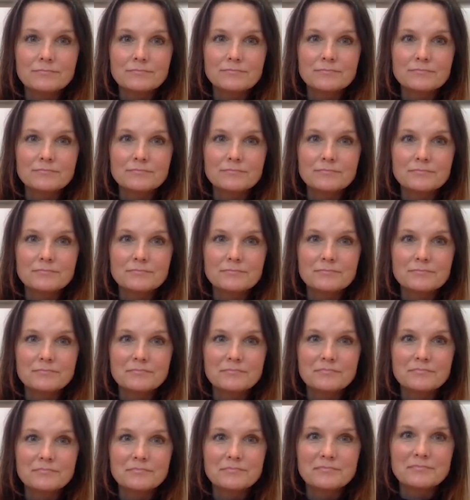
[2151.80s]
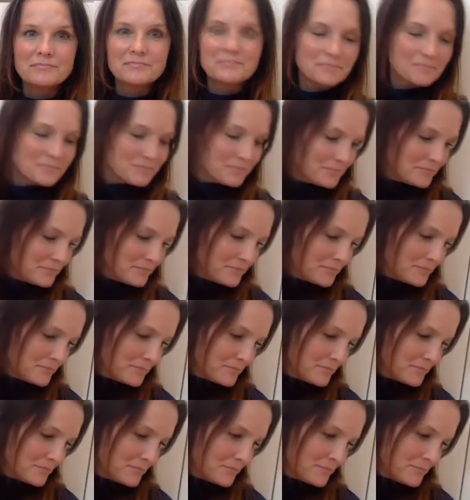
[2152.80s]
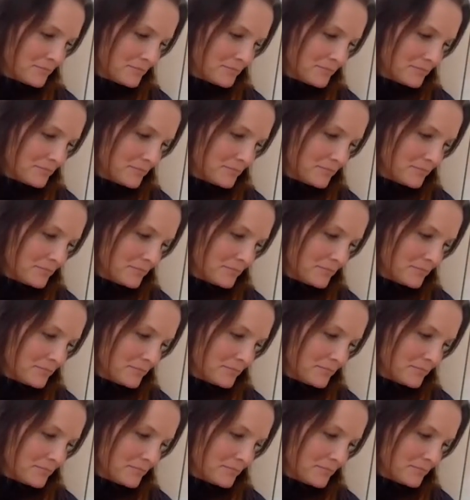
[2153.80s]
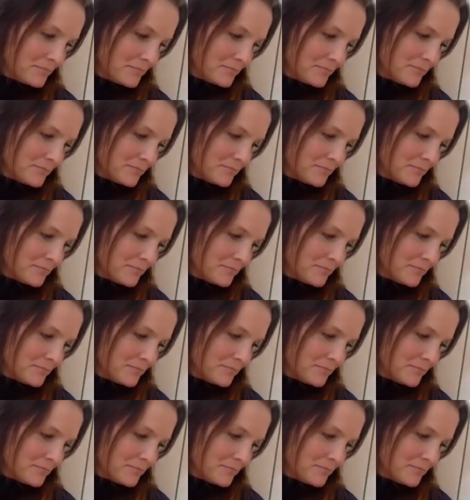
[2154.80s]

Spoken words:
No words are spoken by the person on screen.